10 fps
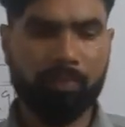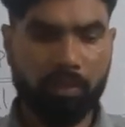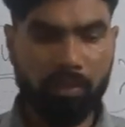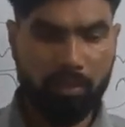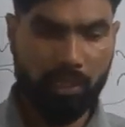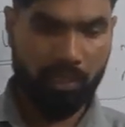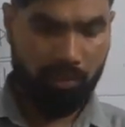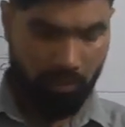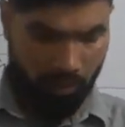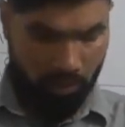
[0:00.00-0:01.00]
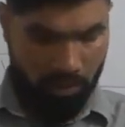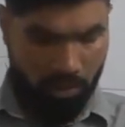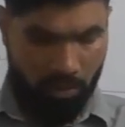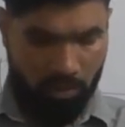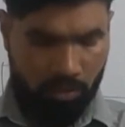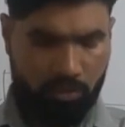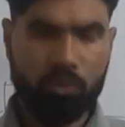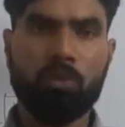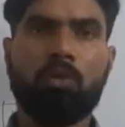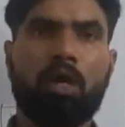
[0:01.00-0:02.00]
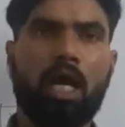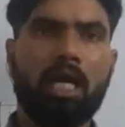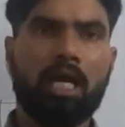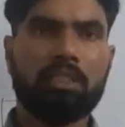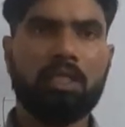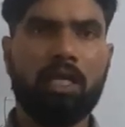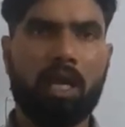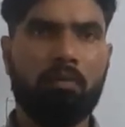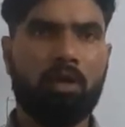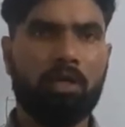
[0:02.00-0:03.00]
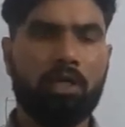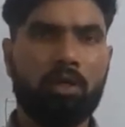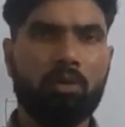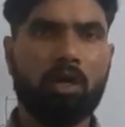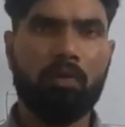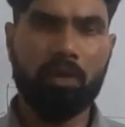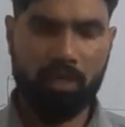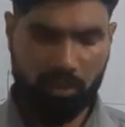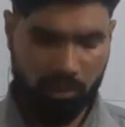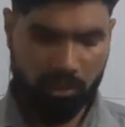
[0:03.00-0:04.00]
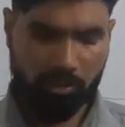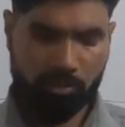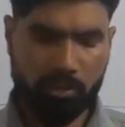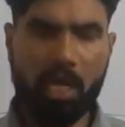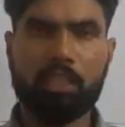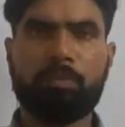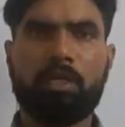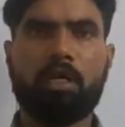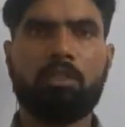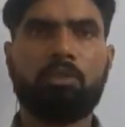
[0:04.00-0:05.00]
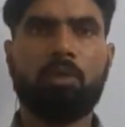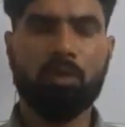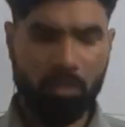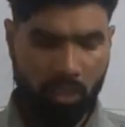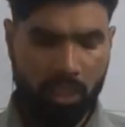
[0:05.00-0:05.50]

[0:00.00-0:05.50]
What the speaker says: Right. So I wanted to cover this aspect also.